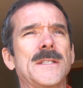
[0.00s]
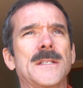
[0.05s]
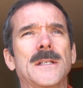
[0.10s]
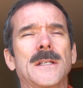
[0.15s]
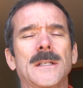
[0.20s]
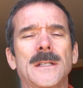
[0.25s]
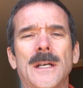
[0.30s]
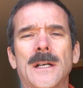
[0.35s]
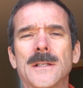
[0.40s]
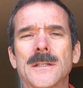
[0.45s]

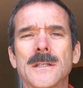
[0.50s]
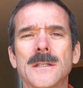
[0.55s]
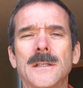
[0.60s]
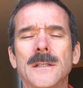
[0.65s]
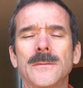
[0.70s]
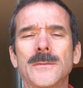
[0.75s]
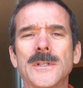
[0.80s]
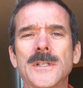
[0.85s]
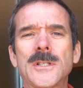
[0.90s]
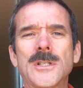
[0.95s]
President Yeltsin,
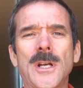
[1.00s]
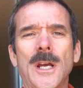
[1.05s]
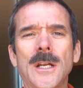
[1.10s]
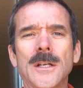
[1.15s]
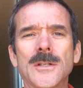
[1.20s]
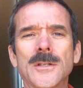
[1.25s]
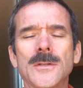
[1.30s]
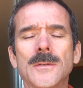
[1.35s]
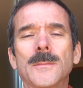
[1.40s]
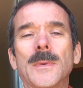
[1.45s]
it was
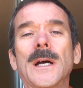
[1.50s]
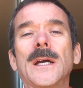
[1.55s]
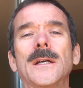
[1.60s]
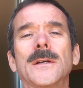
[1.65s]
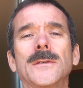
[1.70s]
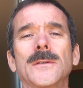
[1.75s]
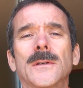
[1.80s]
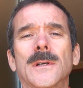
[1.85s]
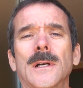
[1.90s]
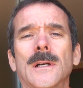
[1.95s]
changed to
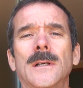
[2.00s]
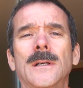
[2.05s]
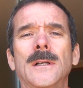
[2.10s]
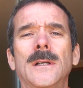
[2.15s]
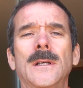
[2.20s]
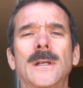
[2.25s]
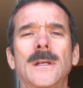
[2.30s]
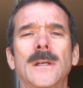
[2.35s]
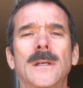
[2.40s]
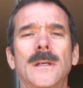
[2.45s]

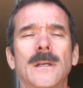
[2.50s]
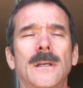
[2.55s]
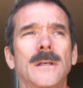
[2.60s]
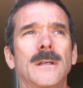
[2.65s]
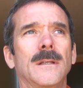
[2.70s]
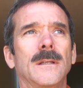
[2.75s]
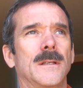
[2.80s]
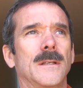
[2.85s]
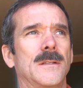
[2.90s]
Baikonur.